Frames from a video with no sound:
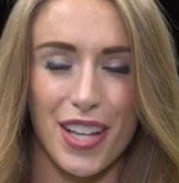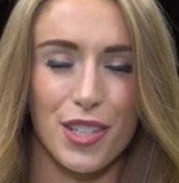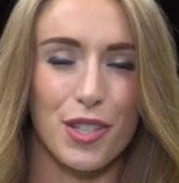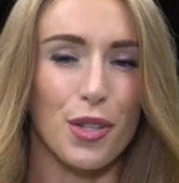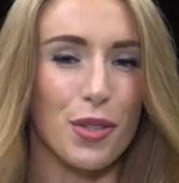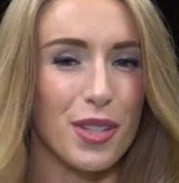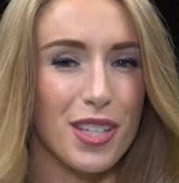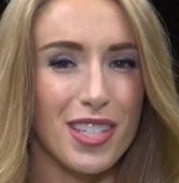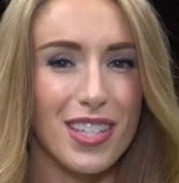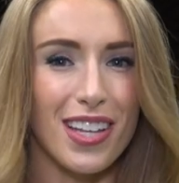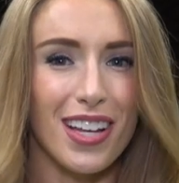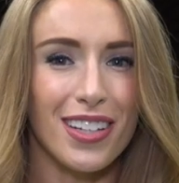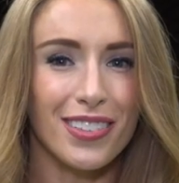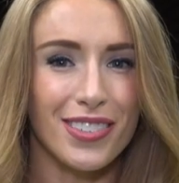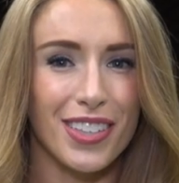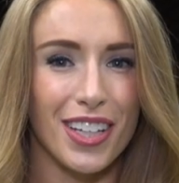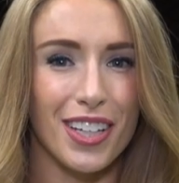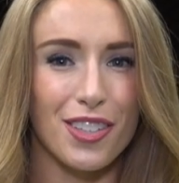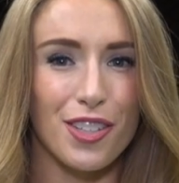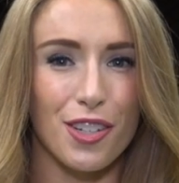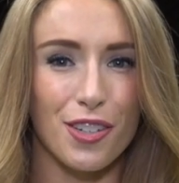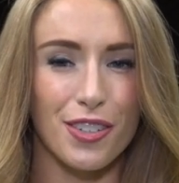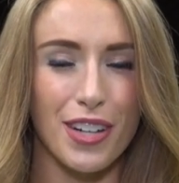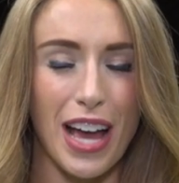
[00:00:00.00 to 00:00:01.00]
So the
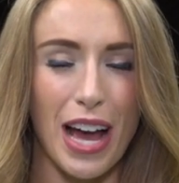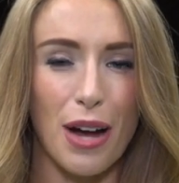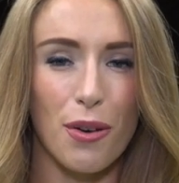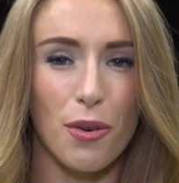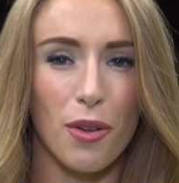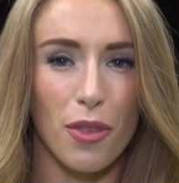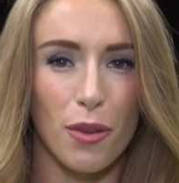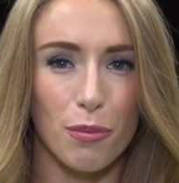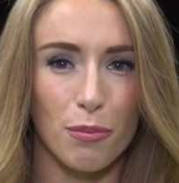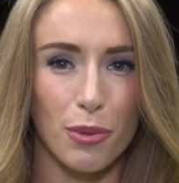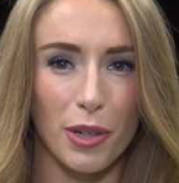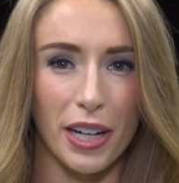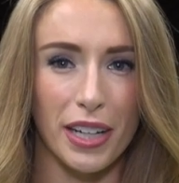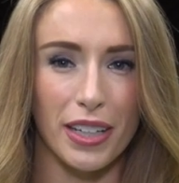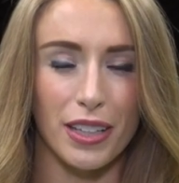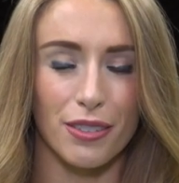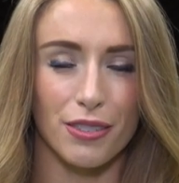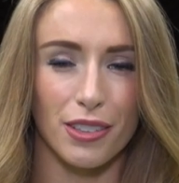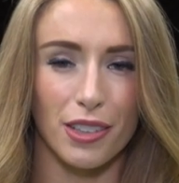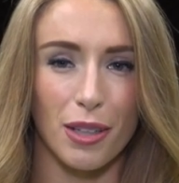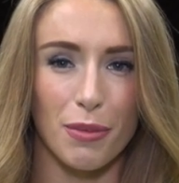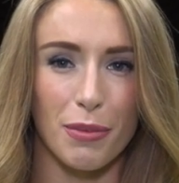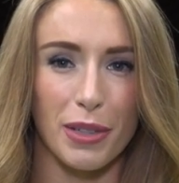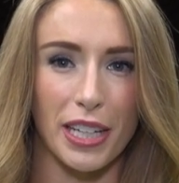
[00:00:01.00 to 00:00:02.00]
Celtics are now on the brink
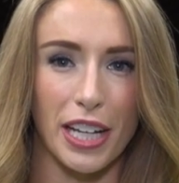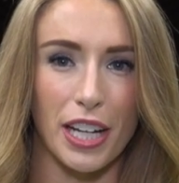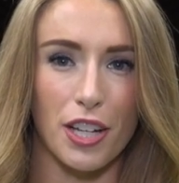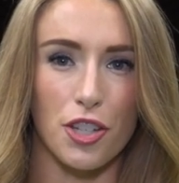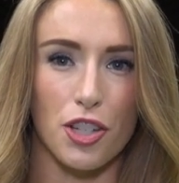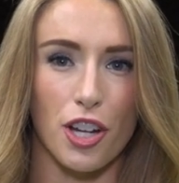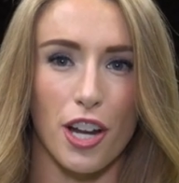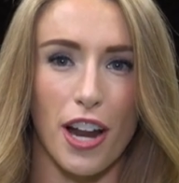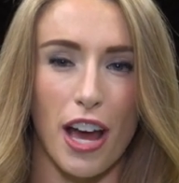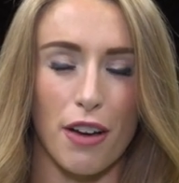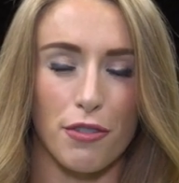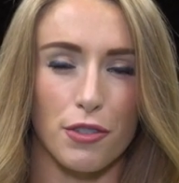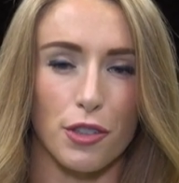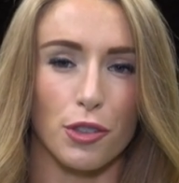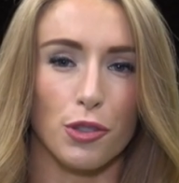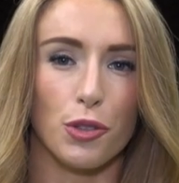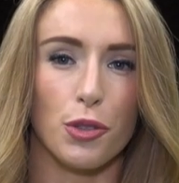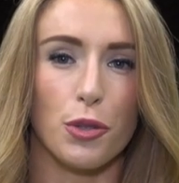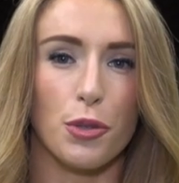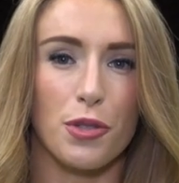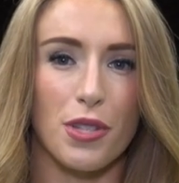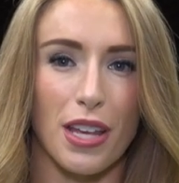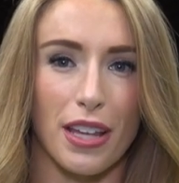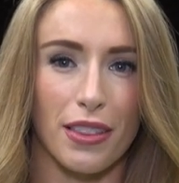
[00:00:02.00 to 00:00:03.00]
of elimination after
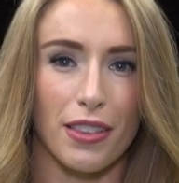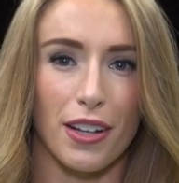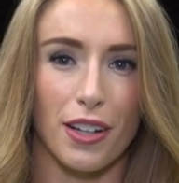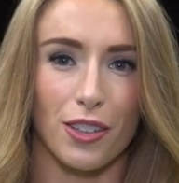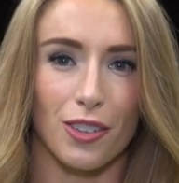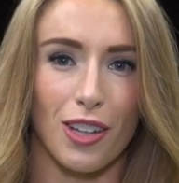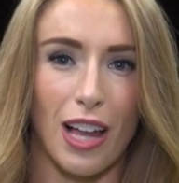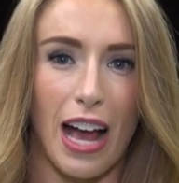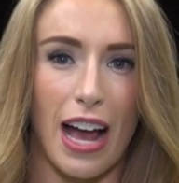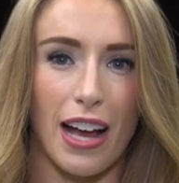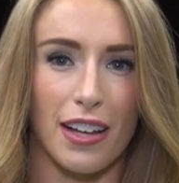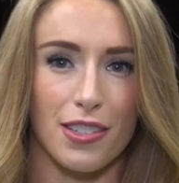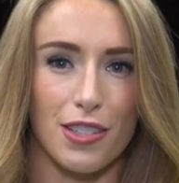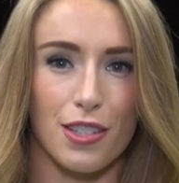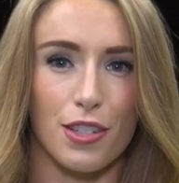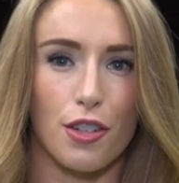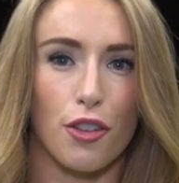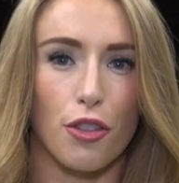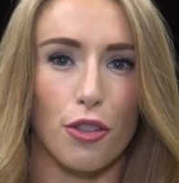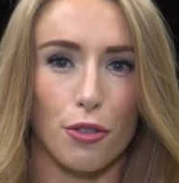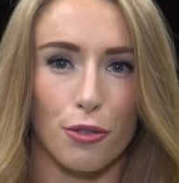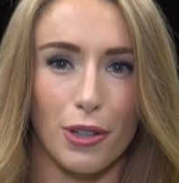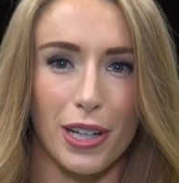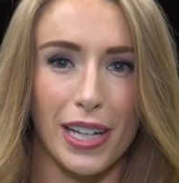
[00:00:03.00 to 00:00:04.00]
losing their
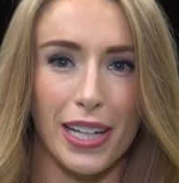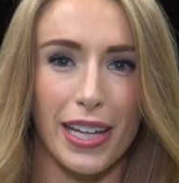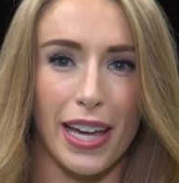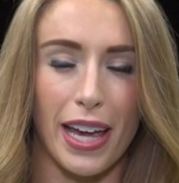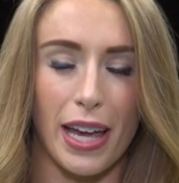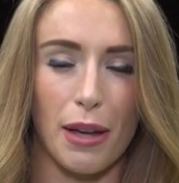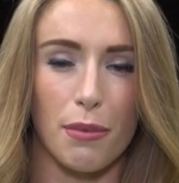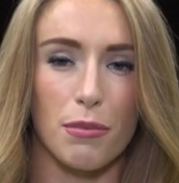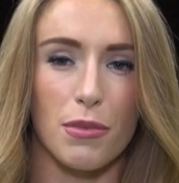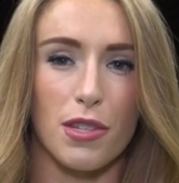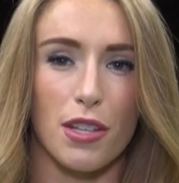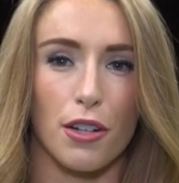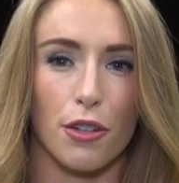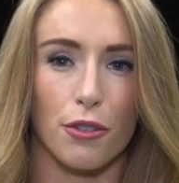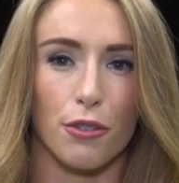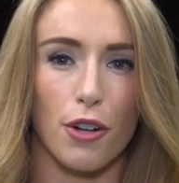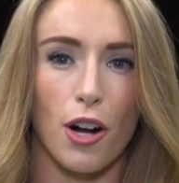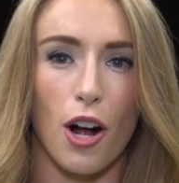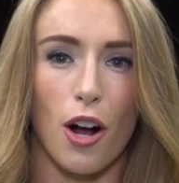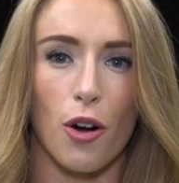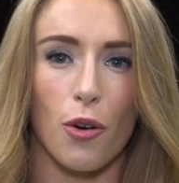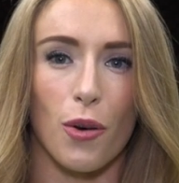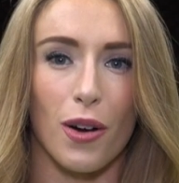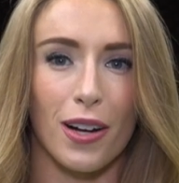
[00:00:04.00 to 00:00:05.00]
last three games in a
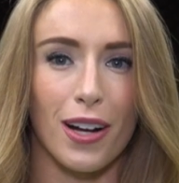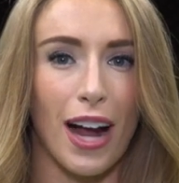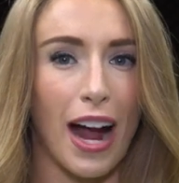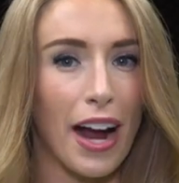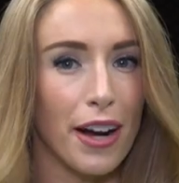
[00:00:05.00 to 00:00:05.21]
row.